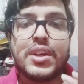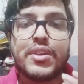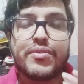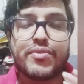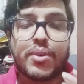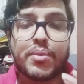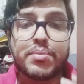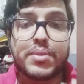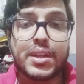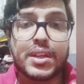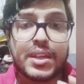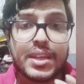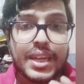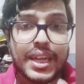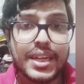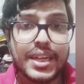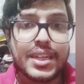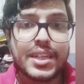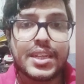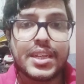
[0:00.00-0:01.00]
from the
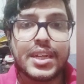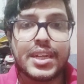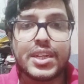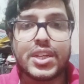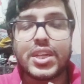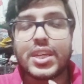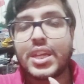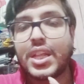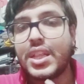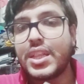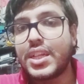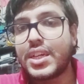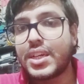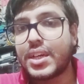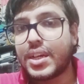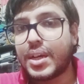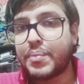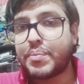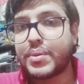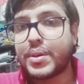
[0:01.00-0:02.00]
next day till
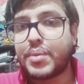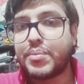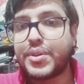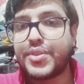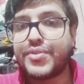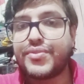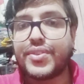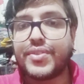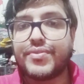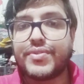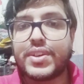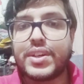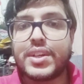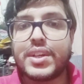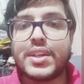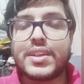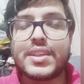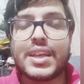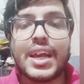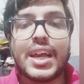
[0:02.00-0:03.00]
the upcoming 15
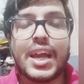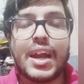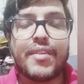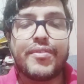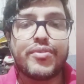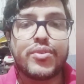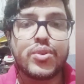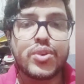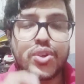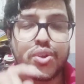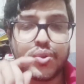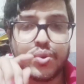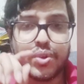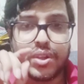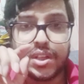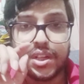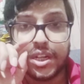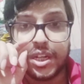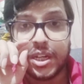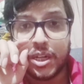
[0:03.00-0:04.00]
days I have to issue
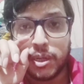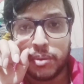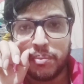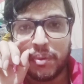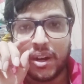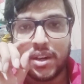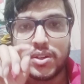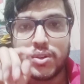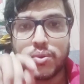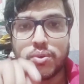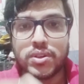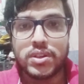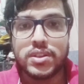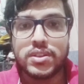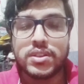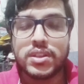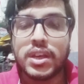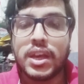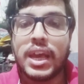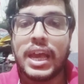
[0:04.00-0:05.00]
the demand notice.